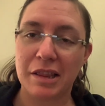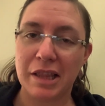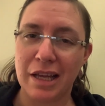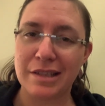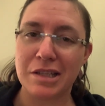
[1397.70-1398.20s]

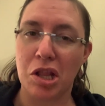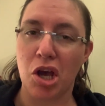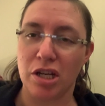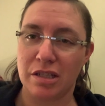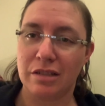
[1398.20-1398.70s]
that's a
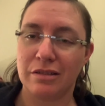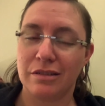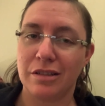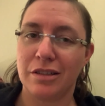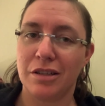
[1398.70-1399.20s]
lot
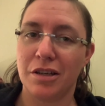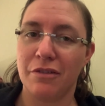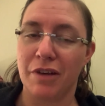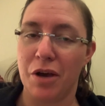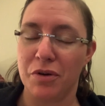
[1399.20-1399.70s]

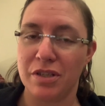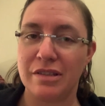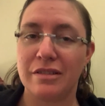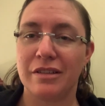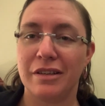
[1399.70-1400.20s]
of
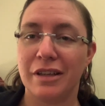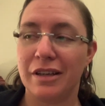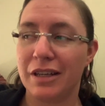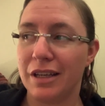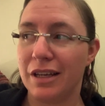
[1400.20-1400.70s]
hours.
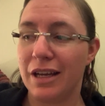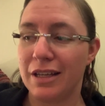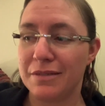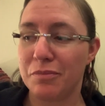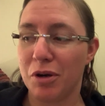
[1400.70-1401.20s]

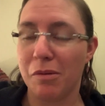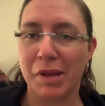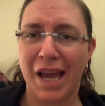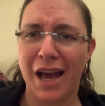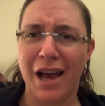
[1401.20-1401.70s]
It's
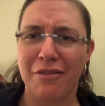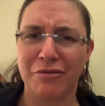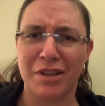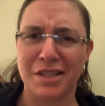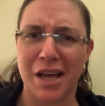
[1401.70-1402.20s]
probably half
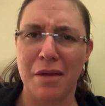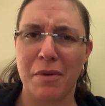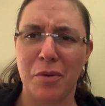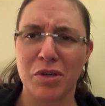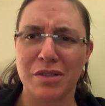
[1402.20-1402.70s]
the time
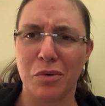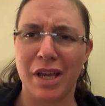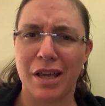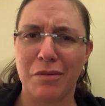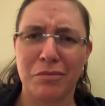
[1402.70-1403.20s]
I was
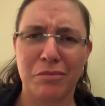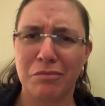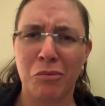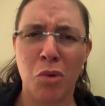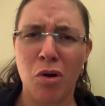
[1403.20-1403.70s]
awake
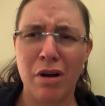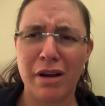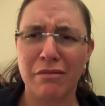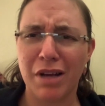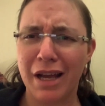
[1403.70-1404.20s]
more.
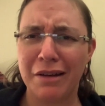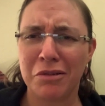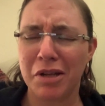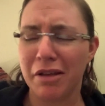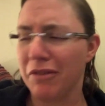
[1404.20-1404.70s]
I
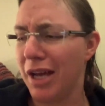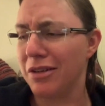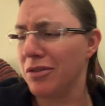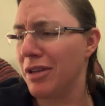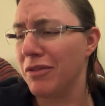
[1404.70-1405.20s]
don't even, I
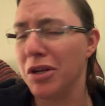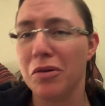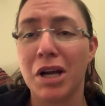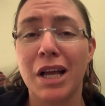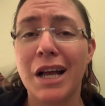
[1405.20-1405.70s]
don't even know.
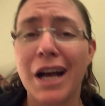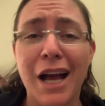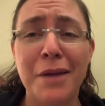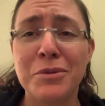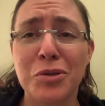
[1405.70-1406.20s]

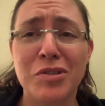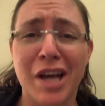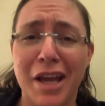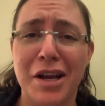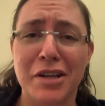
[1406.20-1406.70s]
I'm too
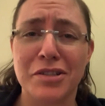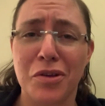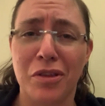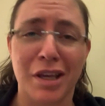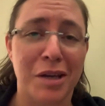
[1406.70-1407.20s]
tired to
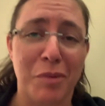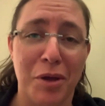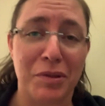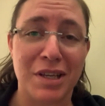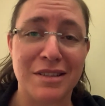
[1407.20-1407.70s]
think
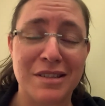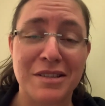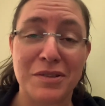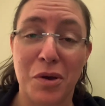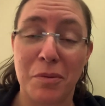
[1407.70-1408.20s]
about this.
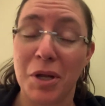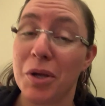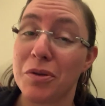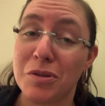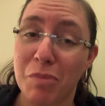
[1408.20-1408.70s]
So I'm going to
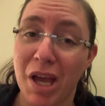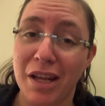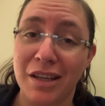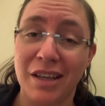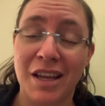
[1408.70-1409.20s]
go to bed